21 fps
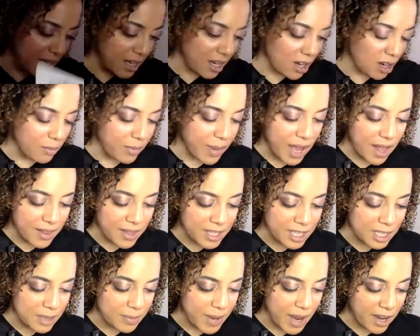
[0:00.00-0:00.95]
get your
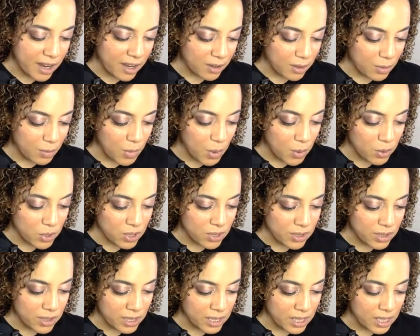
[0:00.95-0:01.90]
balance back
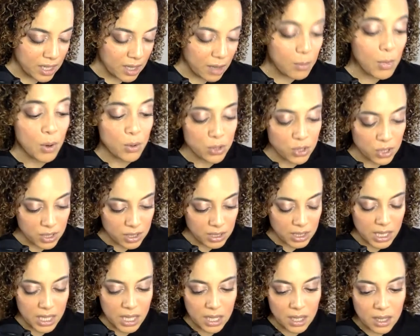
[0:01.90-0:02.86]
emotionally,
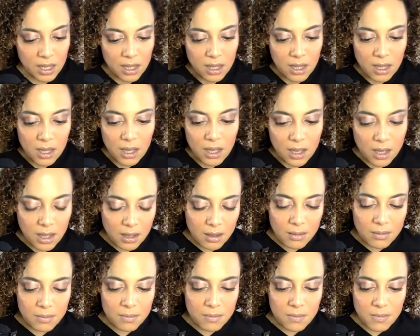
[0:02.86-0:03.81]

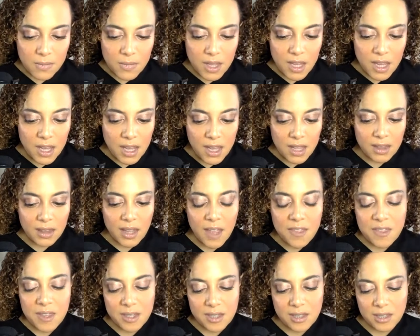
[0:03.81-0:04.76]
and
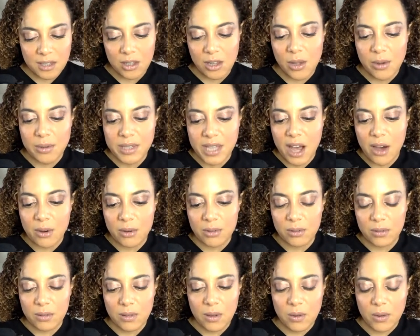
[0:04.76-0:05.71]
let this close out.
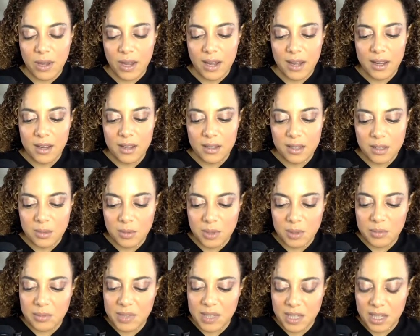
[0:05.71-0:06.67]
Okay. Is what
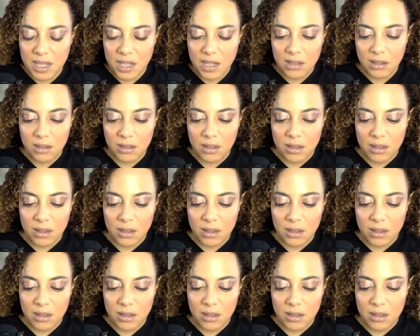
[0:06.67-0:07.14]
I'm seeing.